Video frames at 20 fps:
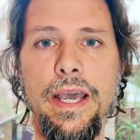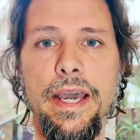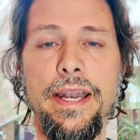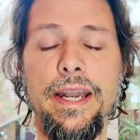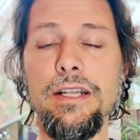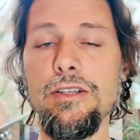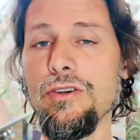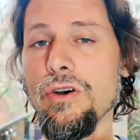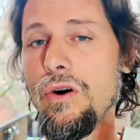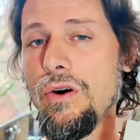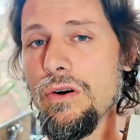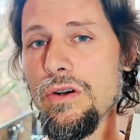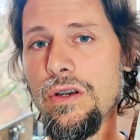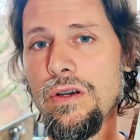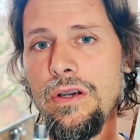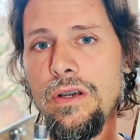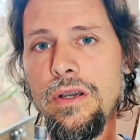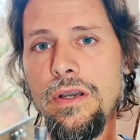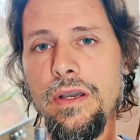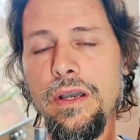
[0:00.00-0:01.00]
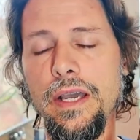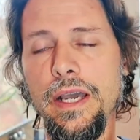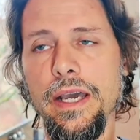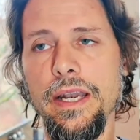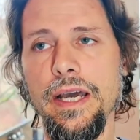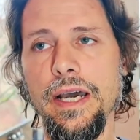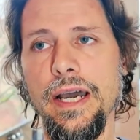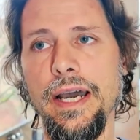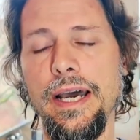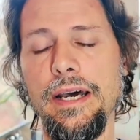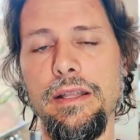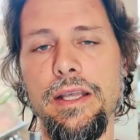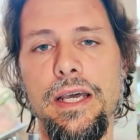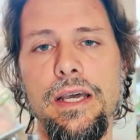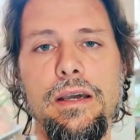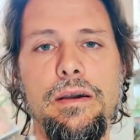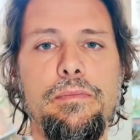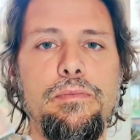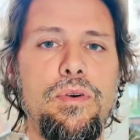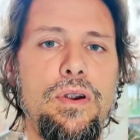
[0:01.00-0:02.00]
And I talk, and I
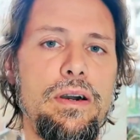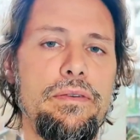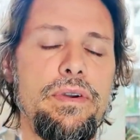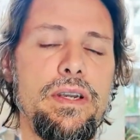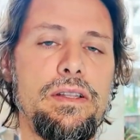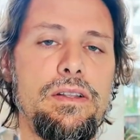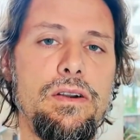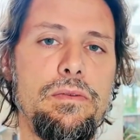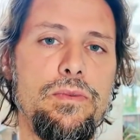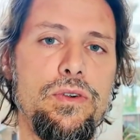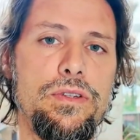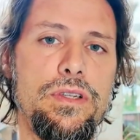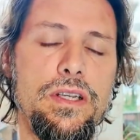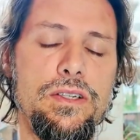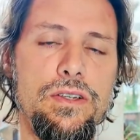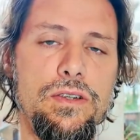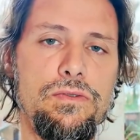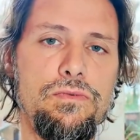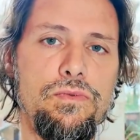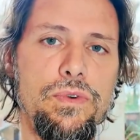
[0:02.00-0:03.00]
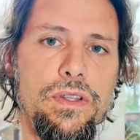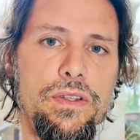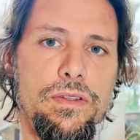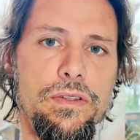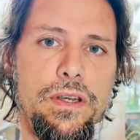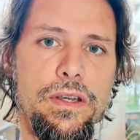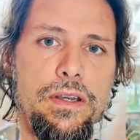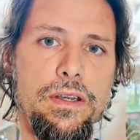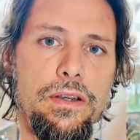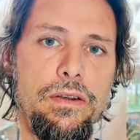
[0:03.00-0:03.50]
had private conversations with